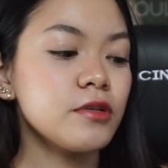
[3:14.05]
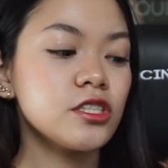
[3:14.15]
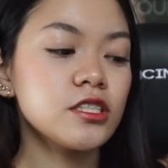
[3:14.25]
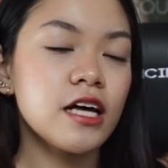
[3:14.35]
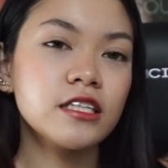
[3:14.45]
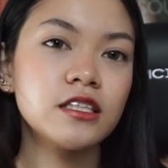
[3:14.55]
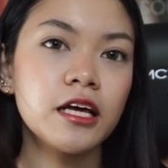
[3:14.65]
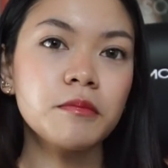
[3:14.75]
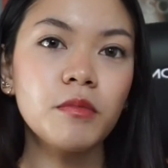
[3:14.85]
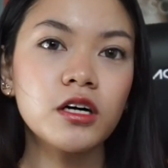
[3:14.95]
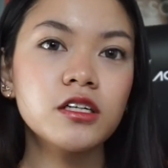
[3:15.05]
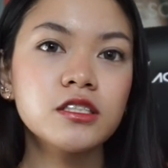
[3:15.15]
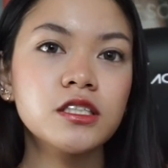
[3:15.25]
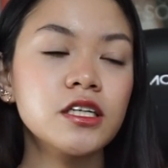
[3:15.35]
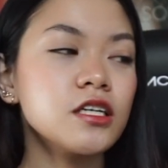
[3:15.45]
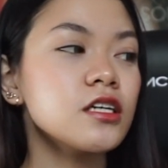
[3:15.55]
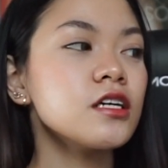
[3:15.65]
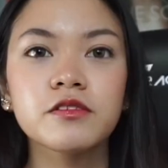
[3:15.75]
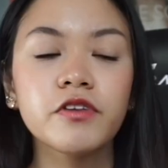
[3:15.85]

It just has like buckles here.